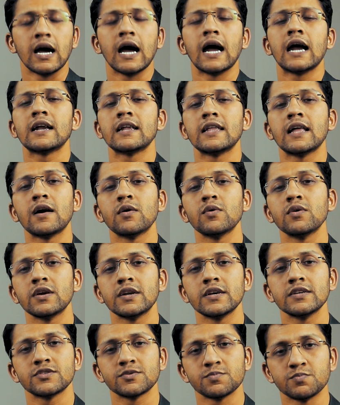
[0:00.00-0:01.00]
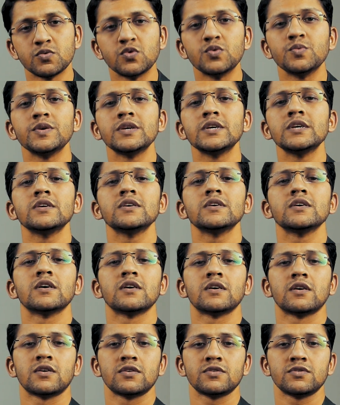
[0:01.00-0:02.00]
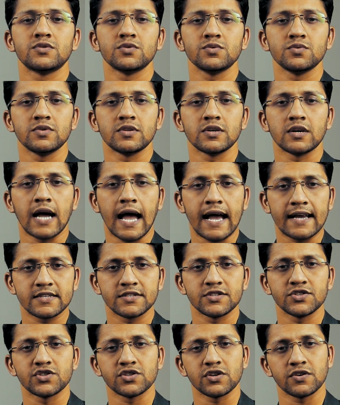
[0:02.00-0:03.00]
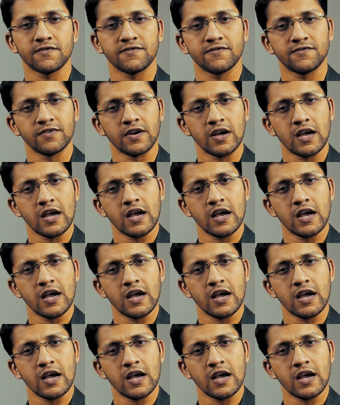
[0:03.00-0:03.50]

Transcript: and now it is moving onto the axis of